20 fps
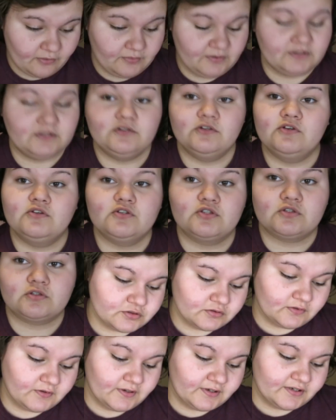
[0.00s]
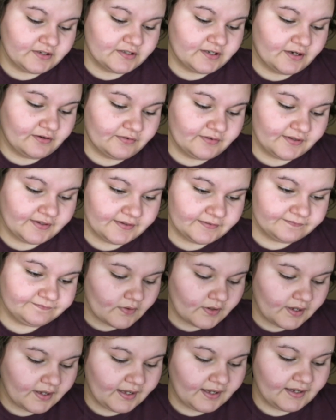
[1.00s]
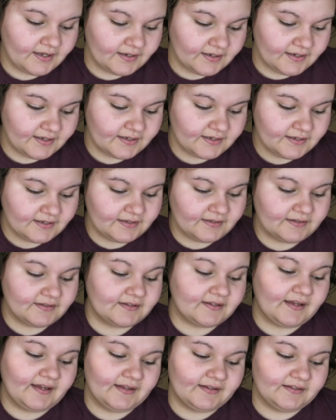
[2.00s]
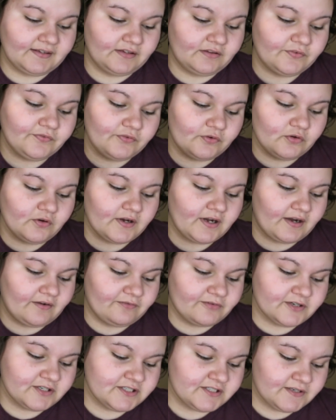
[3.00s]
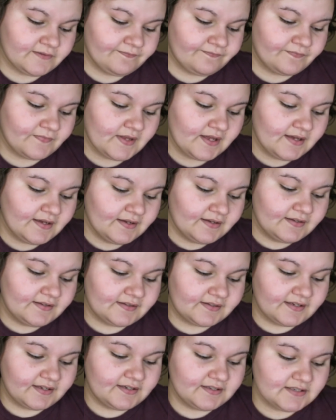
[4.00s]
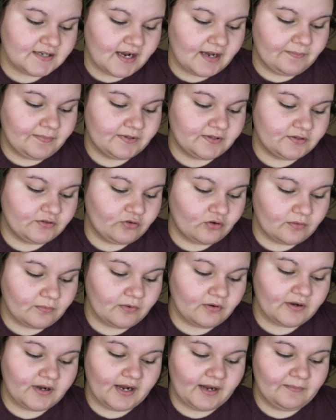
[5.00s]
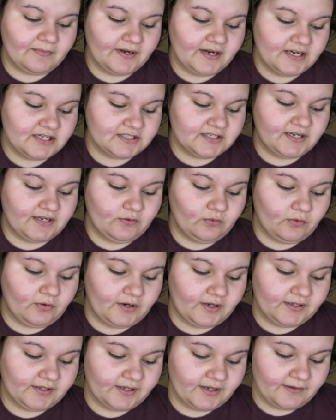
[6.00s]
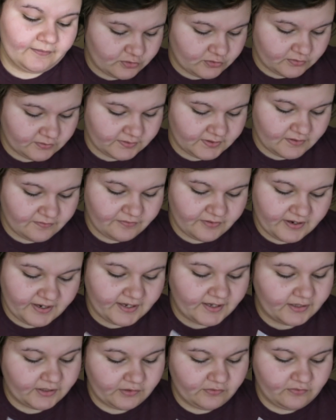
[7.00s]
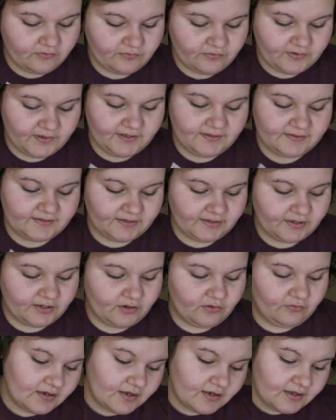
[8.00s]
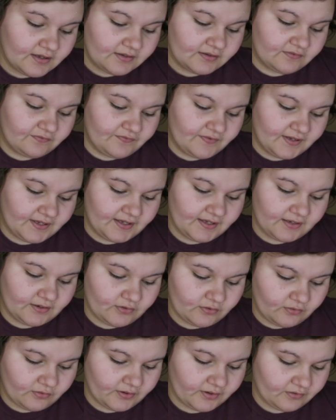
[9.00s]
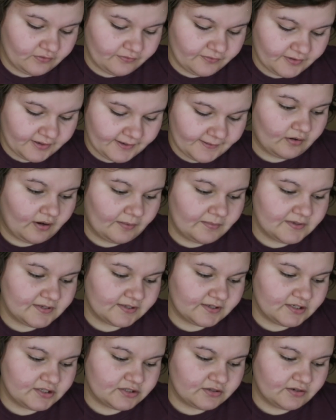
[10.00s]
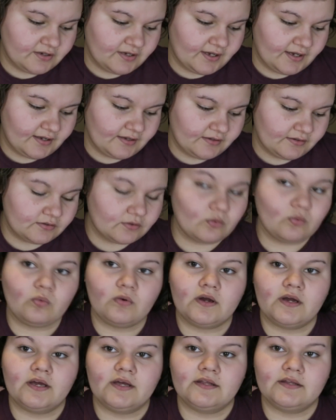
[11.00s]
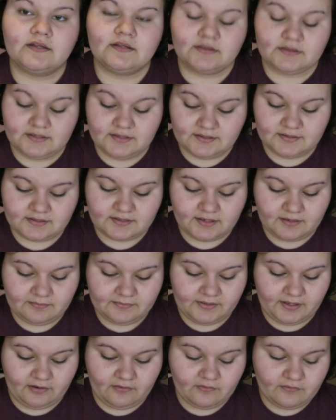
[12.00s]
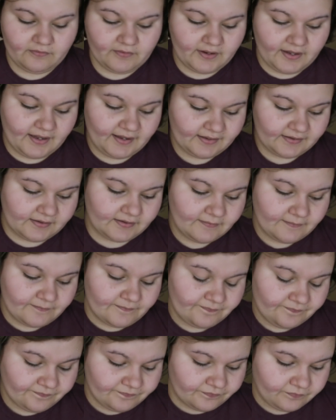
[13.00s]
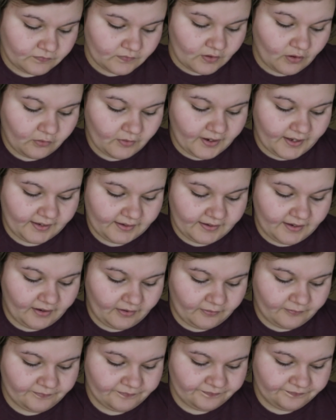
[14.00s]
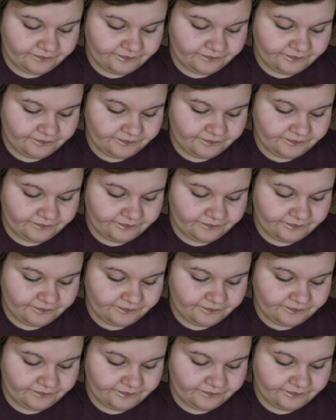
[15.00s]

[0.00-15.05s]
with neutral undertones, and it says it's full coverage. Skin type is normal, combination, and oily. Cruelty-free, gluten-free, silicone. It's vegan, oil-free. So I'm just going to show you guys what this comes out as. Okay, now,